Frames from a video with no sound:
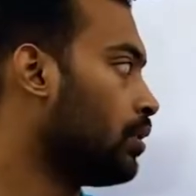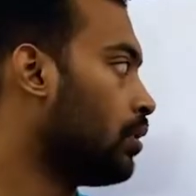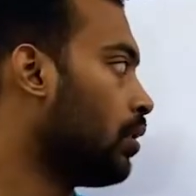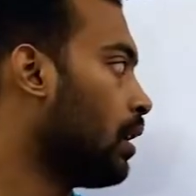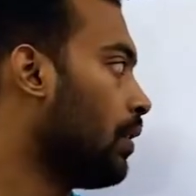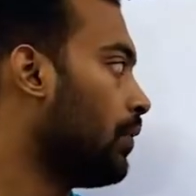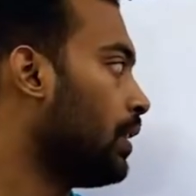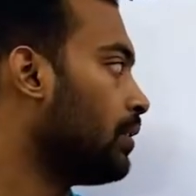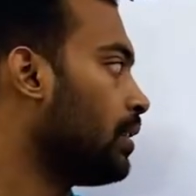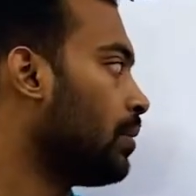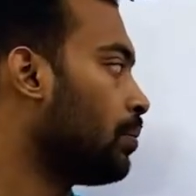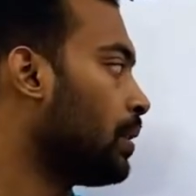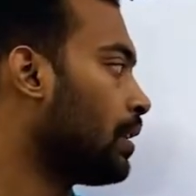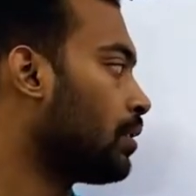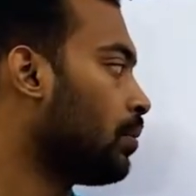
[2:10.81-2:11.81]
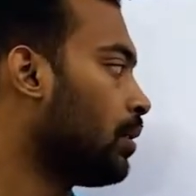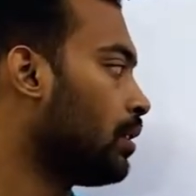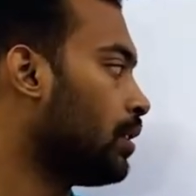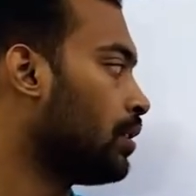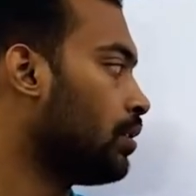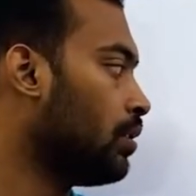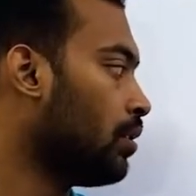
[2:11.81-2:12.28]
So if it's A plus 1,
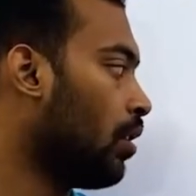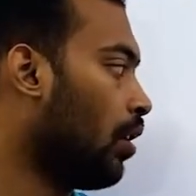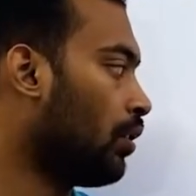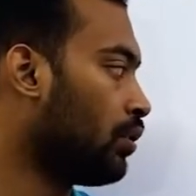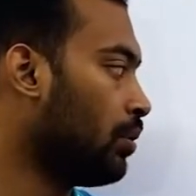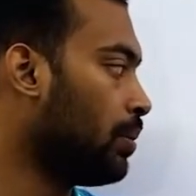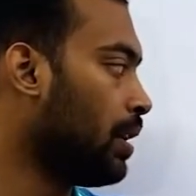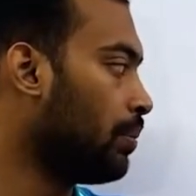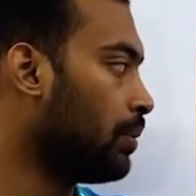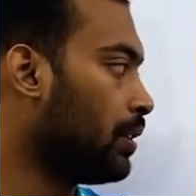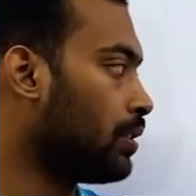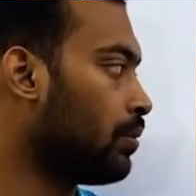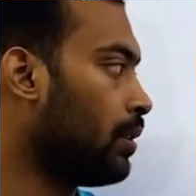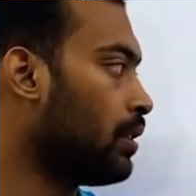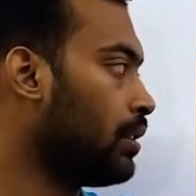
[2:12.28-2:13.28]
this will also be A plus 1,